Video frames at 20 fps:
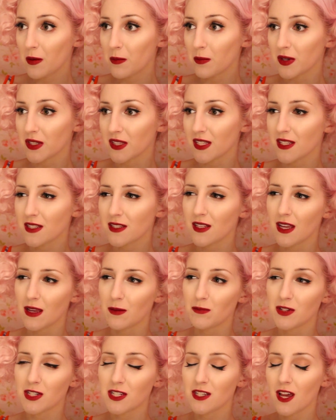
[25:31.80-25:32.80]
but the
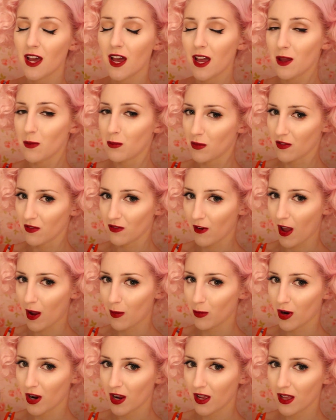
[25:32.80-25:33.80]
same type of
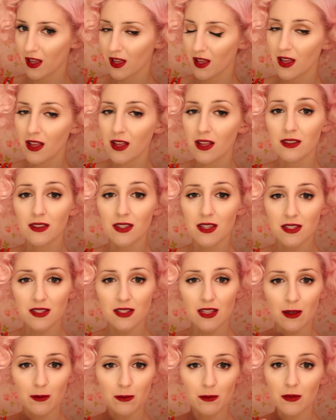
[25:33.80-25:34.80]
fabric, the
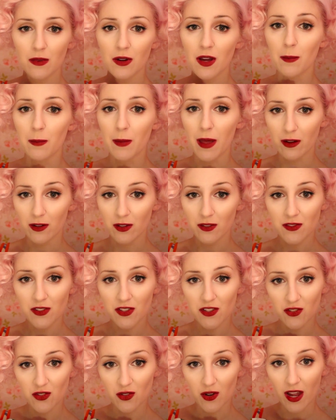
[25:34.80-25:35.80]
same amount of
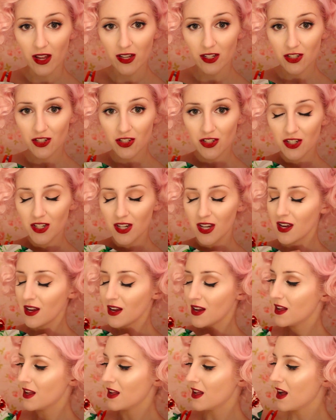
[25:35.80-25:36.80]
stretch,
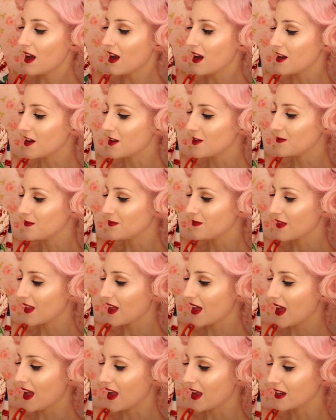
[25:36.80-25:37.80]
and
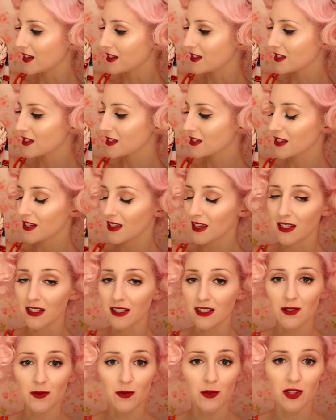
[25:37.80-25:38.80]
it
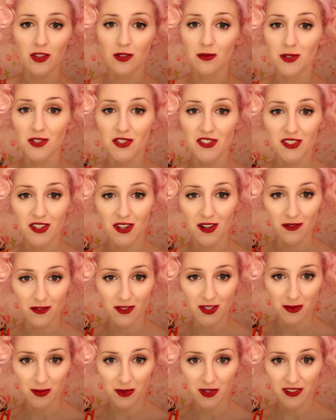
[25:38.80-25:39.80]
is one of the most
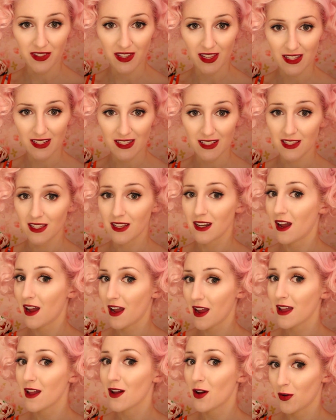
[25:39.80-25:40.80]
comfortable things that
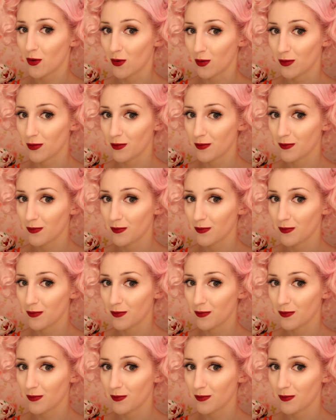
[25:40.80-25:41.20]
I own.